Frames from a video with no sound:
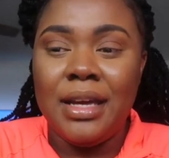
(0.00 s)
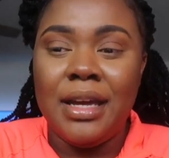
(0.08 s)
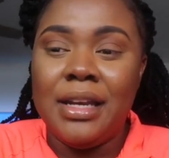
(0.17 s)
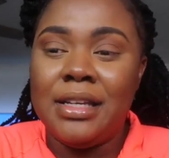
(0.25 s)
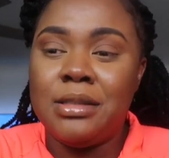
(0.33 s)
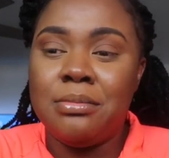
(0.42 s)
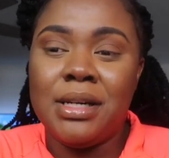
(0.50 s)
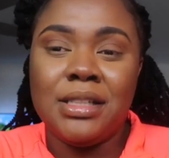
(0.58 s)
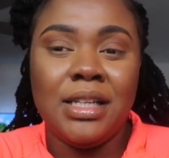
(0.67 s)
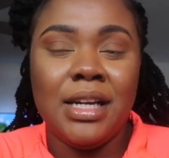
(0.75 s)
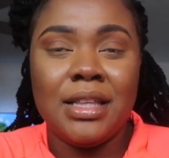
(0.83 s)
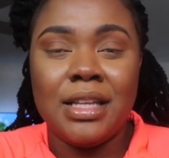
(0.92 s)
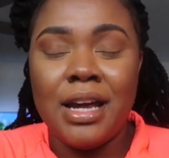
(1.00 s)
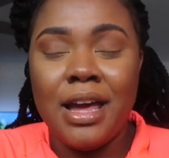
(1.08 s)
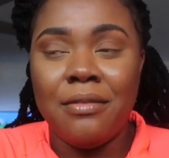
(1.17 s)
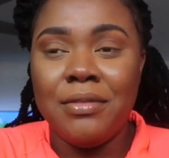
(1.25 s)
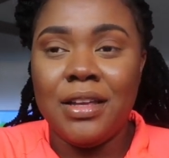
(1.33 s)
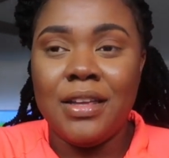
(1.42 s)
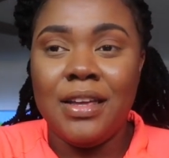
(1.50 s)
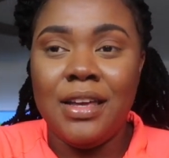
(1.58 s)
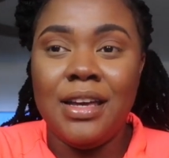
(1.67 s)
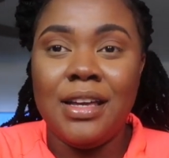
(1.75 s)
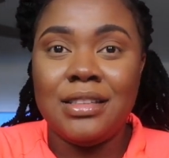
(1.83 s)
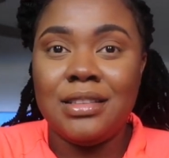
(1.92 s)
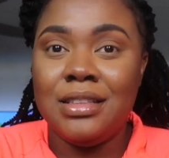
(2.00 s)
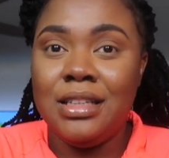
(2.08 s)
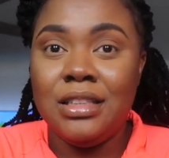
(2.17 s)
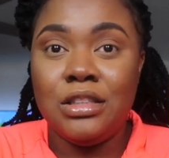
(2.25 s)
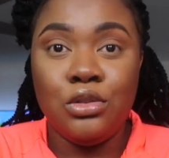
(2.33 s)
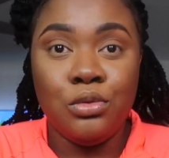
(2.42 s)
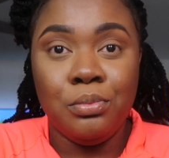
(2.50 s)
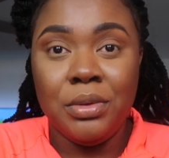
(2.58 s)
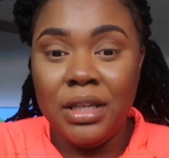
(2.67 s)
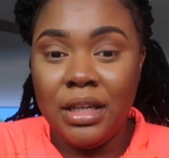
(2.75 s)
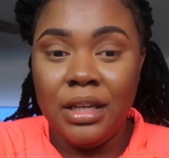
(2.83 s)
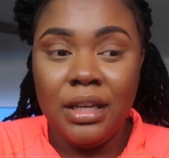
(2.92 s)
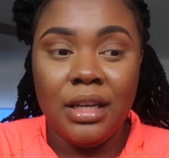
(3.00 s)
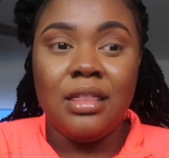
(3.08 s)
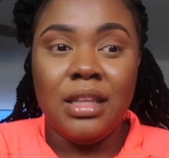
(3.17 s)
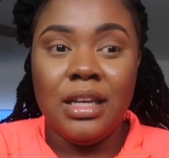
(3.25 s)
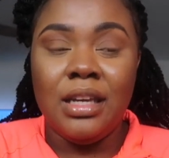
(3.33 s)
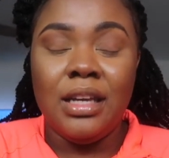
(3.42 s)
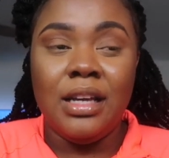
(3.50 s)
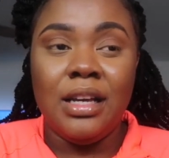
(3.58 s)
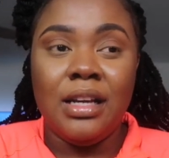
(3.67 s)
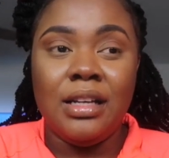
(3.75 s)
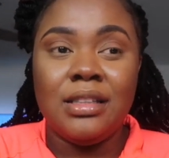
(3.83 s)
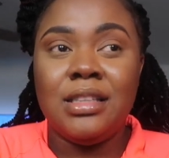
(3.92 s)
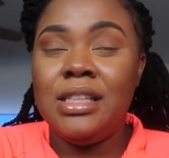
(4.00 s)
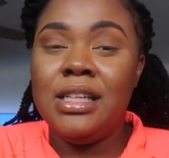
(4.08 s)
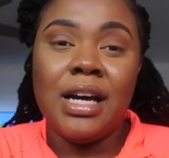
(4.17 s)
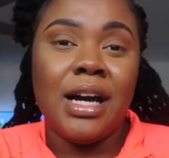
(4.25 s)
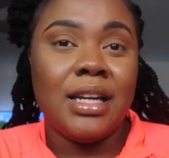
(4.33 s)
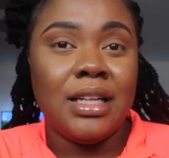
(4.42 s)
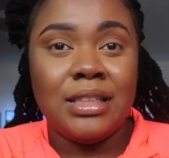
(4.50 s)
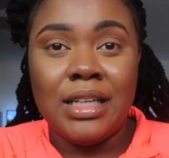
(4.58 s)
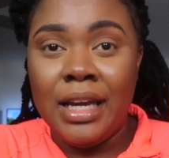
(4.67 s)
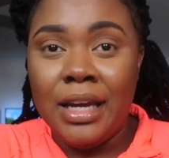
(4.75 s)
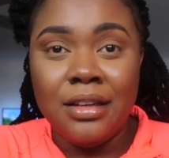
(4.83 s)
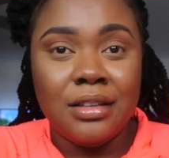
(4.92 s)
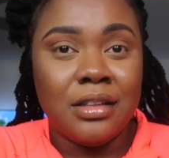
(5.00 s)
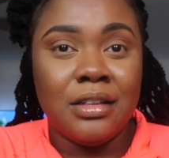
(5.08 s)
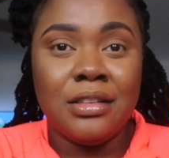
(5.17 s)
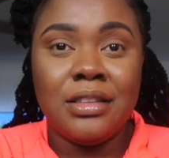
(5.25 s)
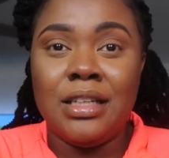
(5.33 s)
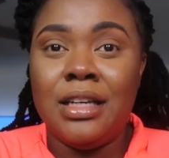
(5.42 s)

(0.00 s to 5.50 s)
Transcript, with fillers: and especially after having kids, need to be the Tiana Taylors,